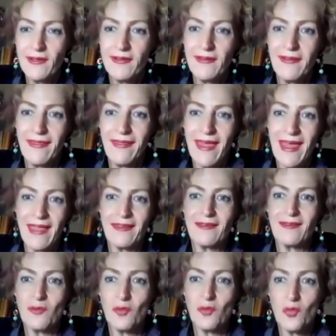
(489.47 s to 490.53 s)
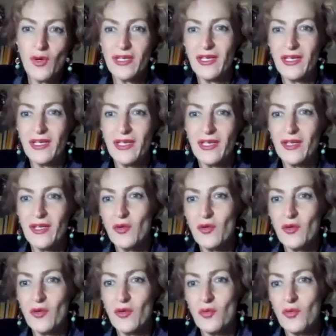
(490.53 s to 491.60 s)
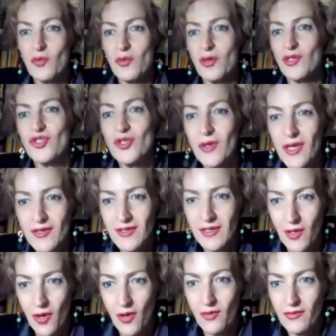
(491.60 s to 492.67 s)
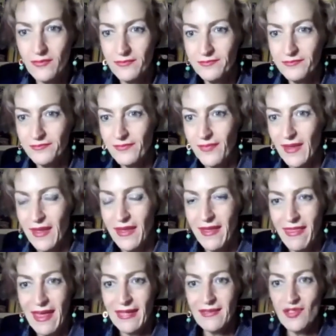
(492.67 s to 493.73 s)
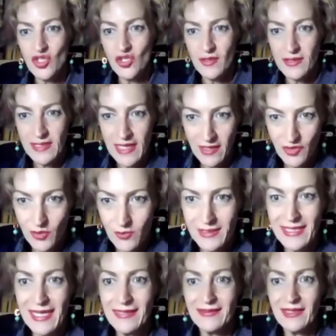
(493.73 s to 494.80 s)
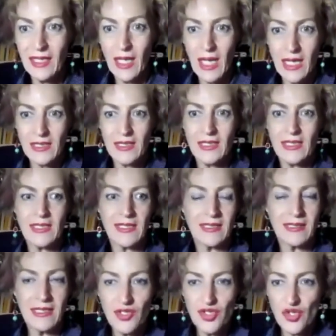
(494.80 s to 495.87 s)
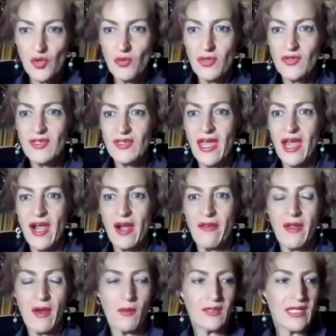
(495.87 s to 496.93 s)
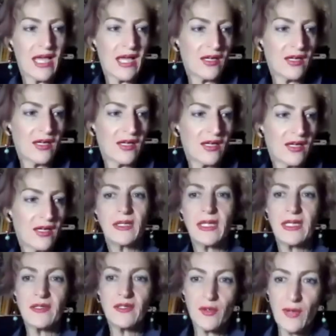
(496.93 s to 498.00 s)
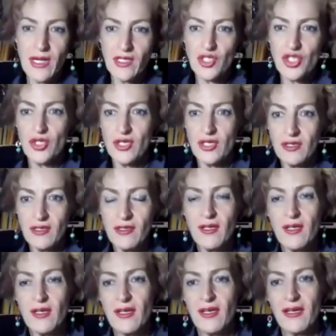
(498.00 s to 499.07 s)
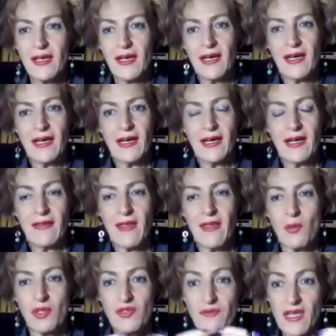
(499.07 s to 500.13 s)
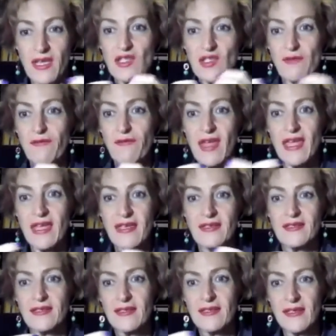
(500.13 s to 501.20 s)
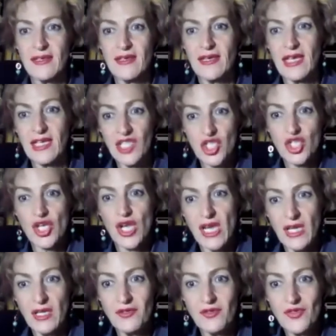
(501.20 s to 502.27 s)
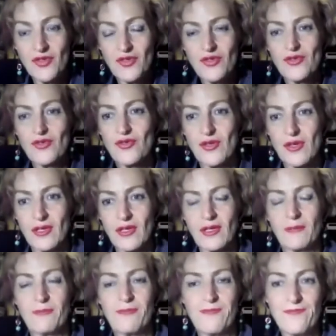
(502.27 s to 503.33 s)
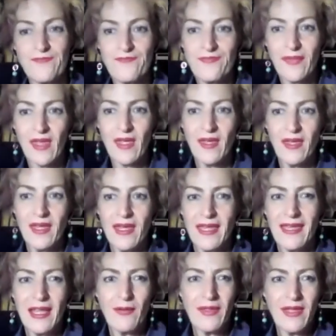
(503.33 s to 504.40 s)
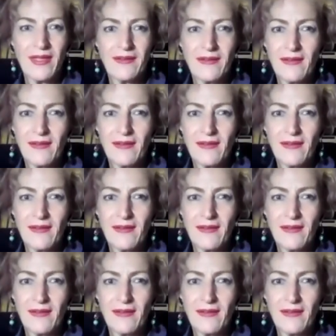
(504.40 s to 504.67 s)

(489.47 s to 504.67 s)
than what it was 2 years ago. That students had to attend classes, the teacher was there was actual interaction, there was face-to-face exchange. Now that